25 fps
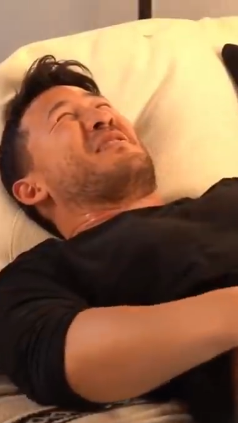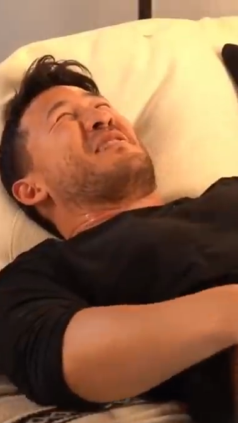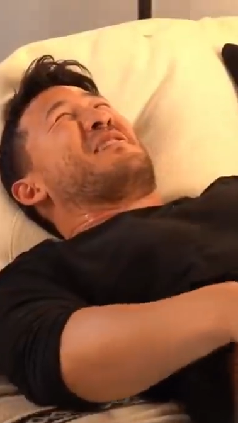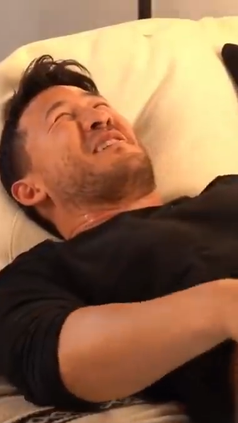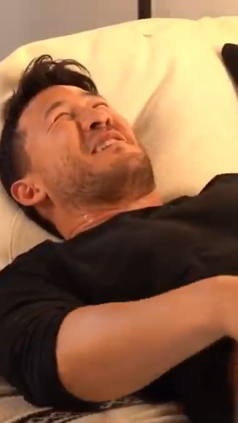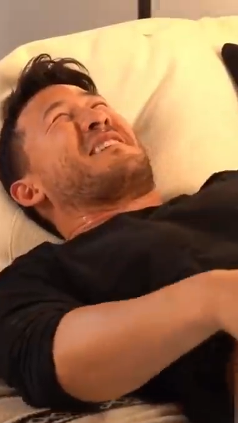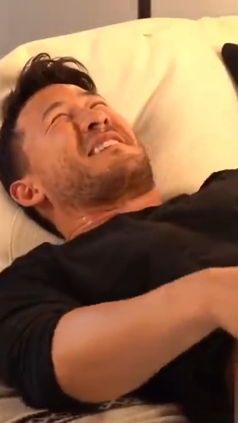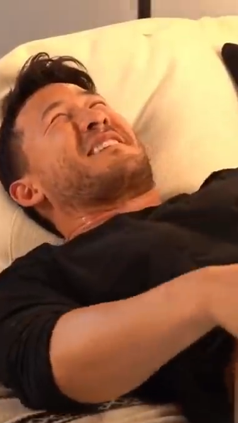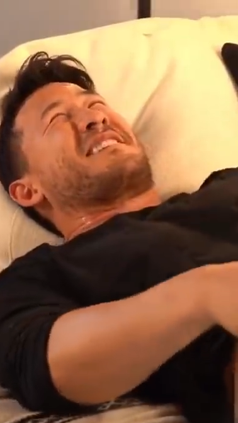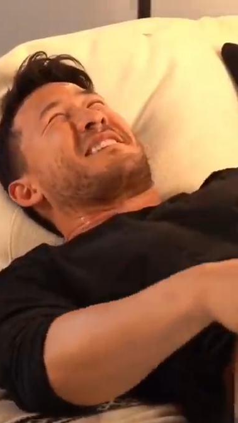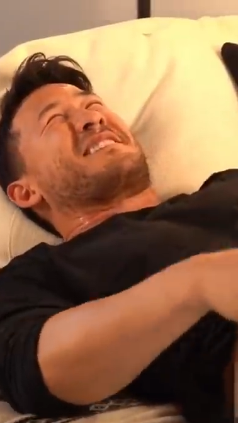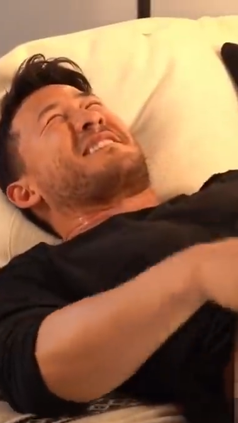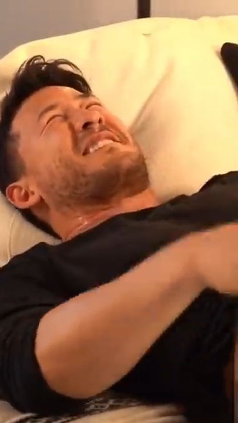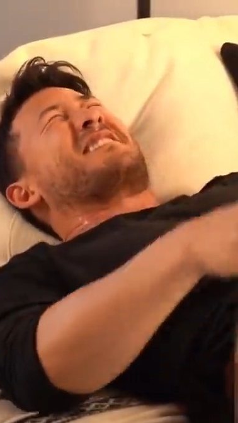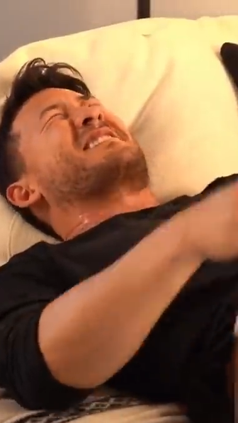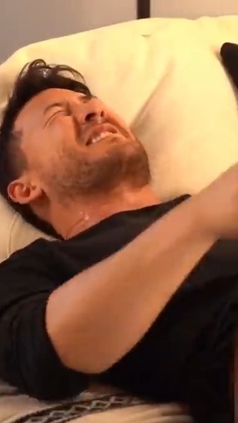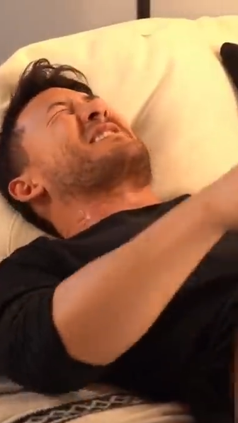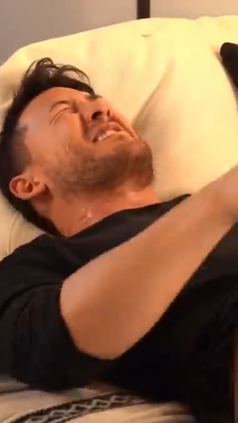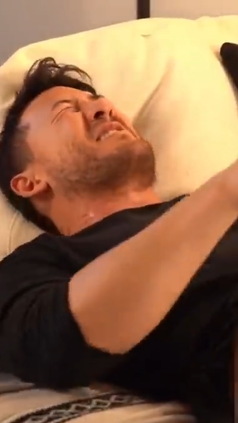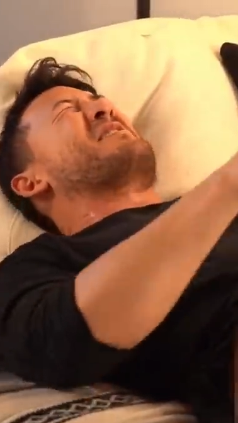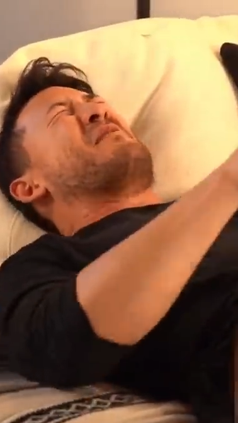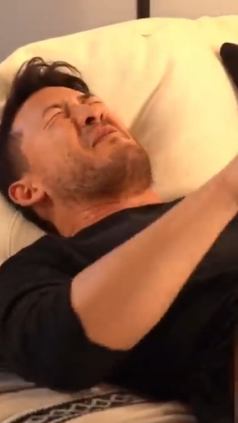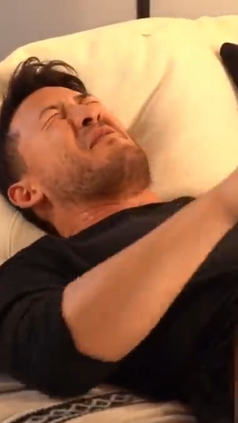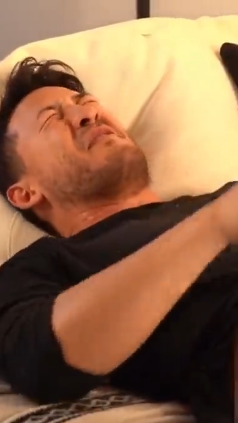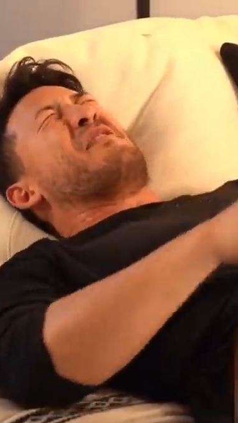one!
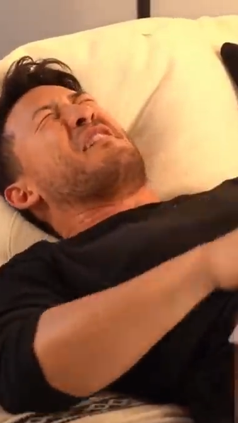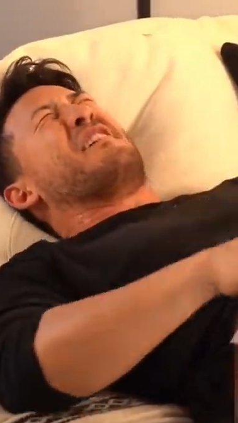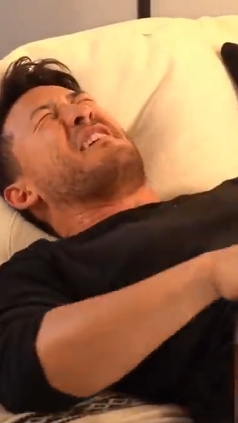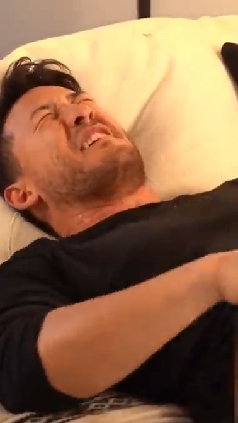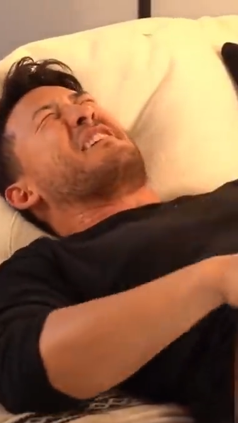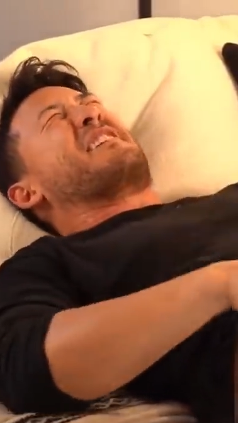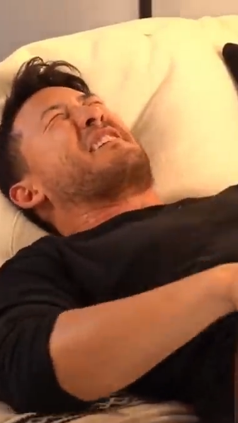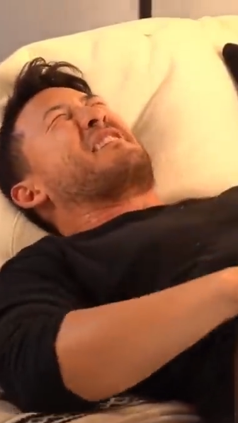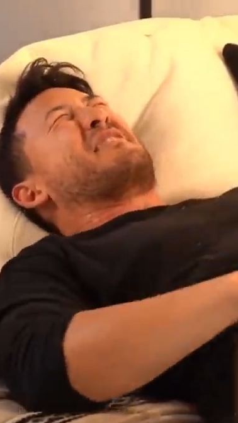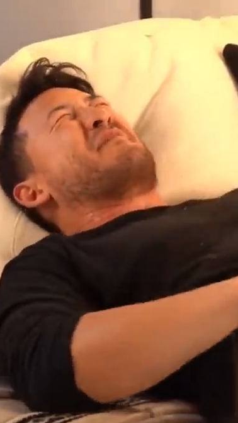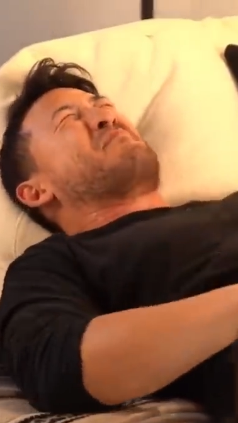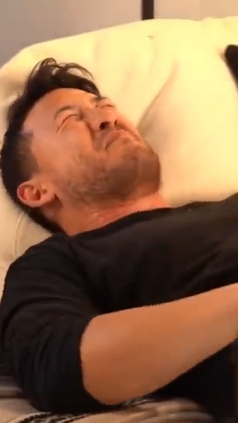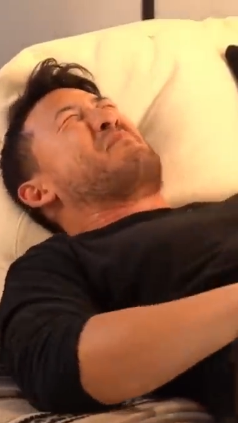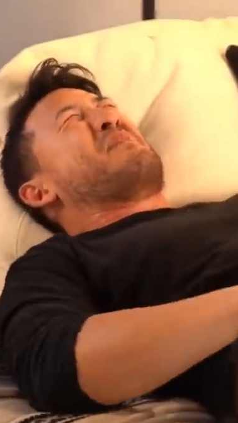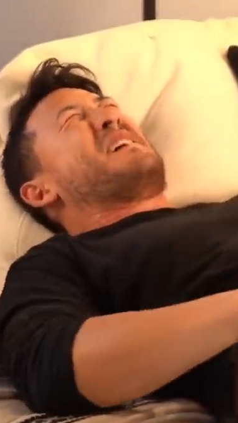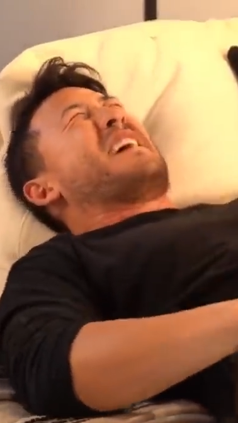Don't look at